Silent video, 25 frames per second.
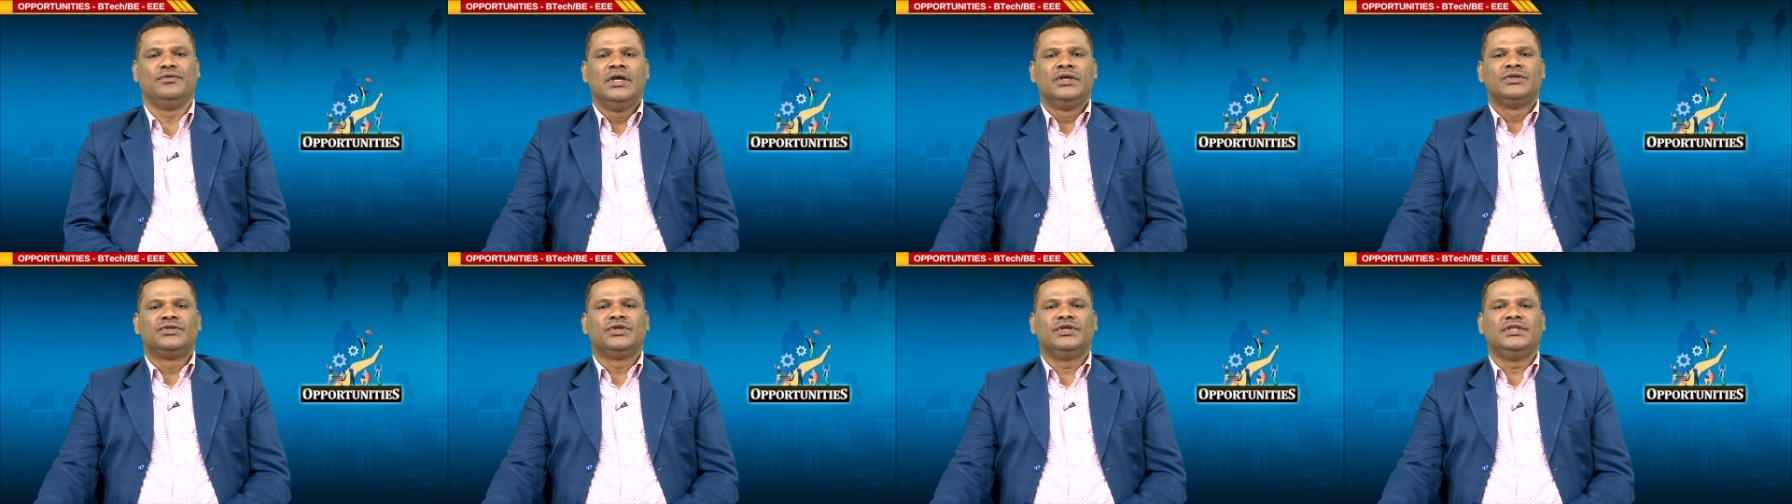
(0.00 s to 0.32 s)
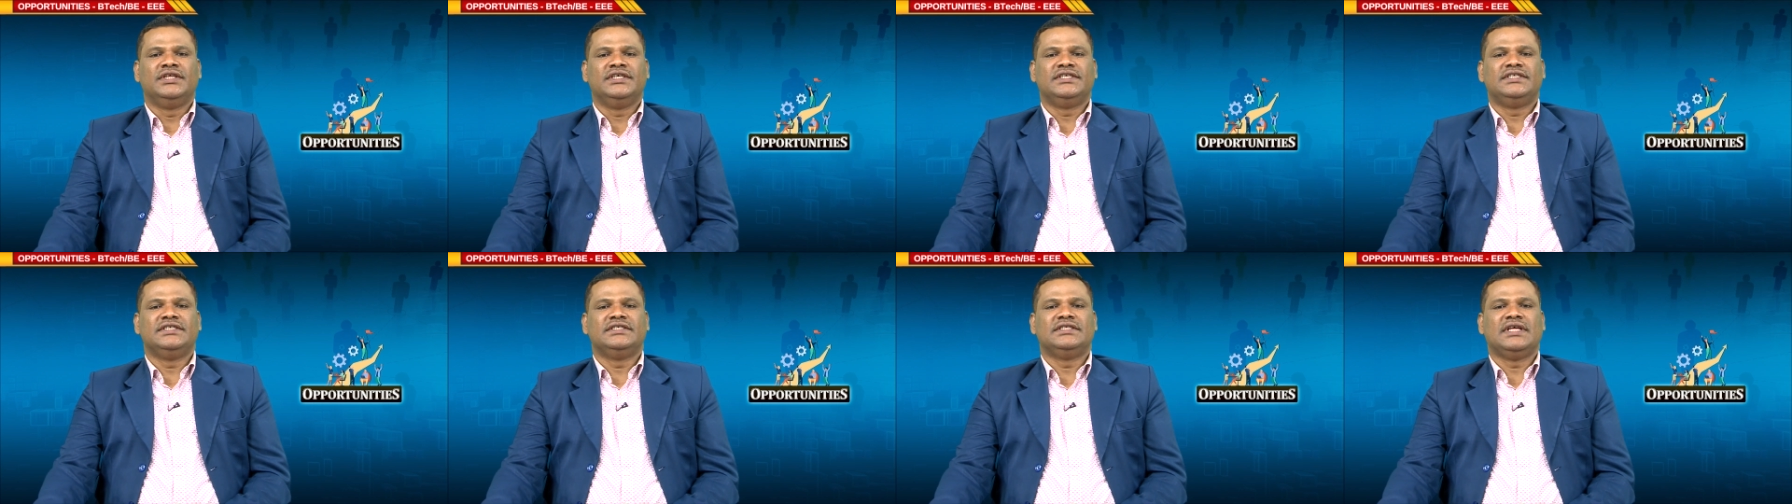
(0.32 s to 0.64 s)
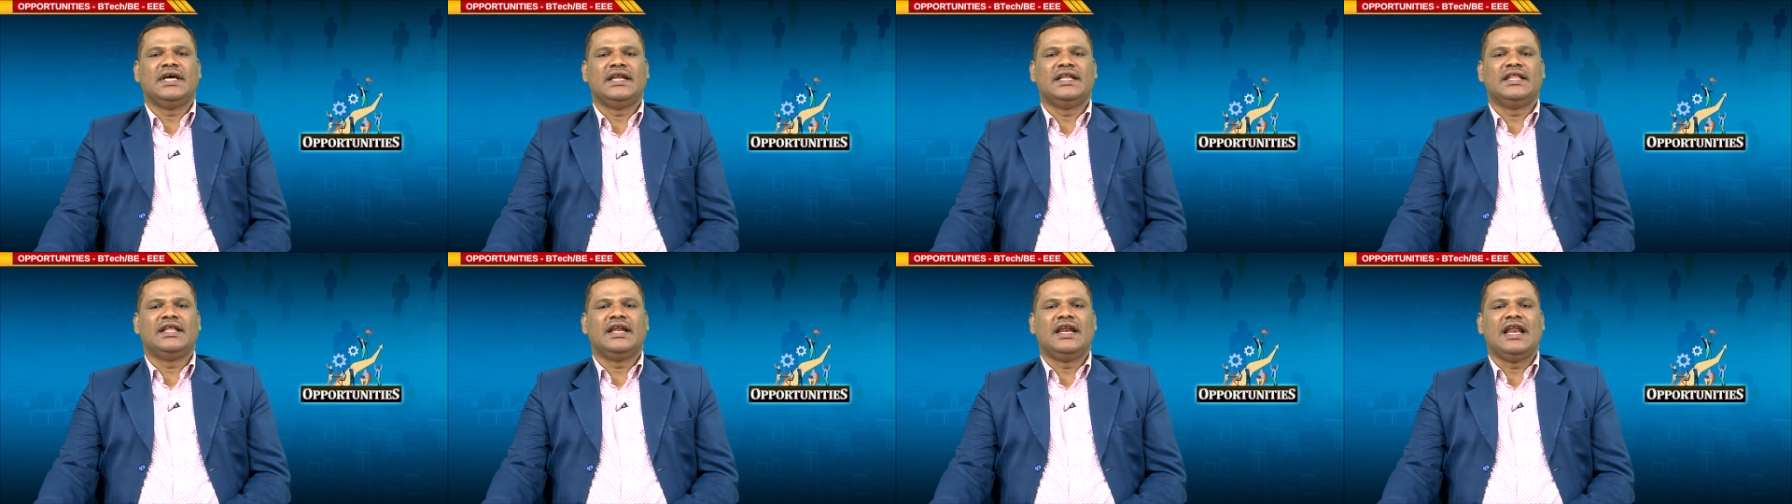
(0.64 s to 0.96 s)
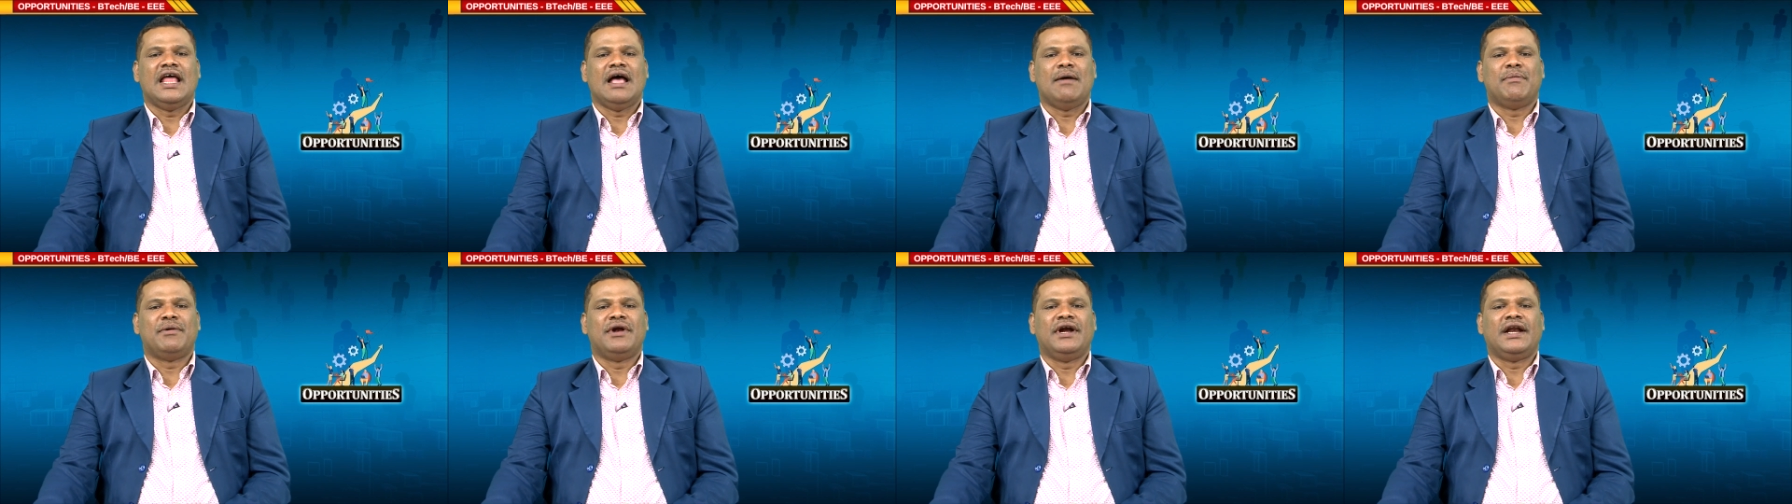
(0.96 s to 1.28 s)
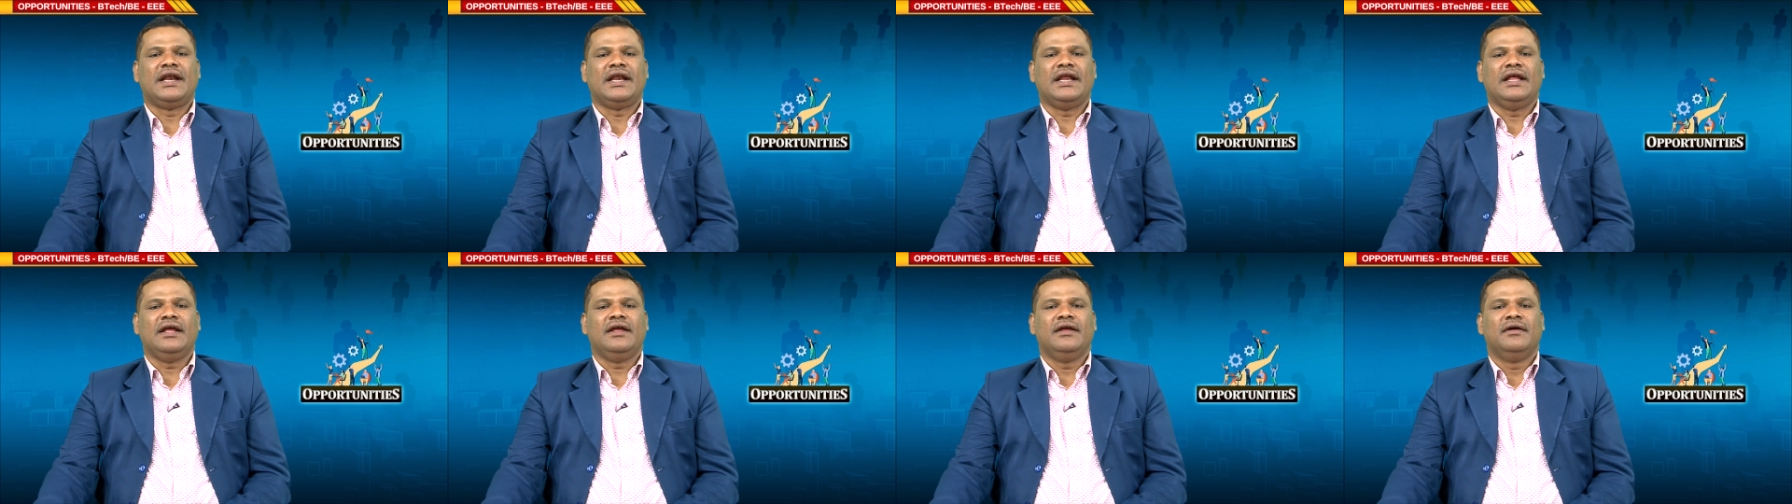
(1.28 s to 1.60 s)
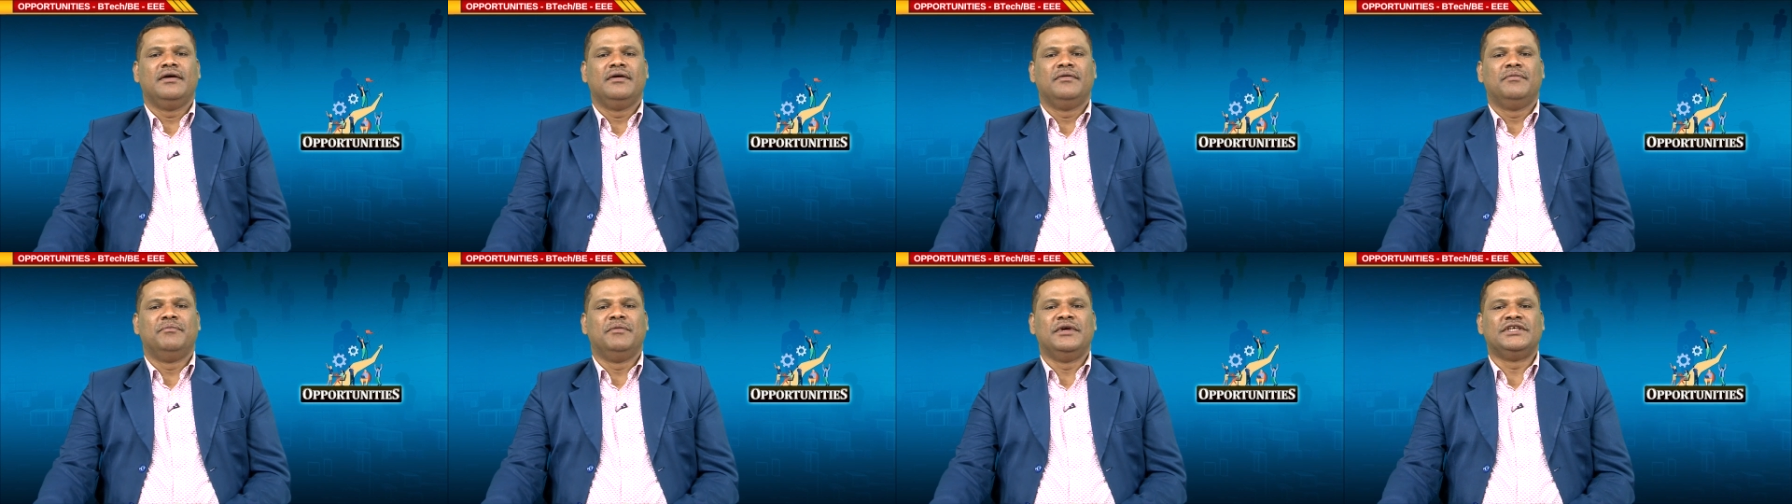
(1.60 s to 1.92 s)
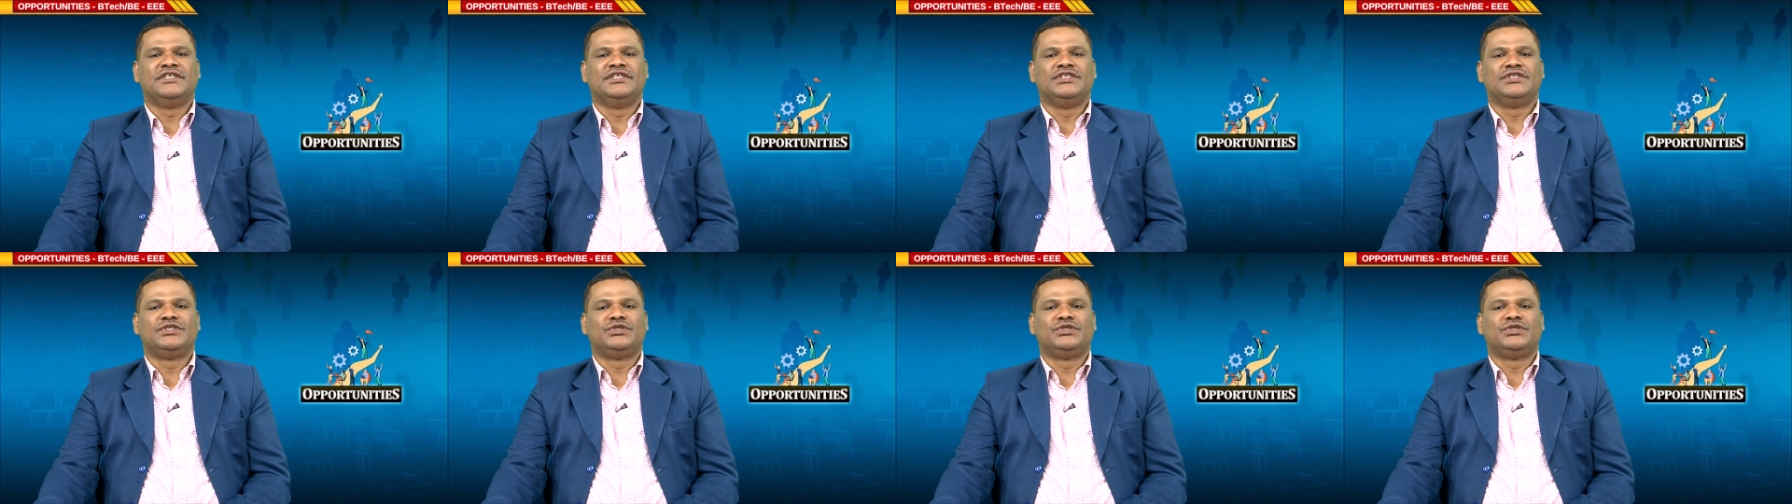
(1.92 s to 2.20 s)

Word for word: So, this is another laboratory, machines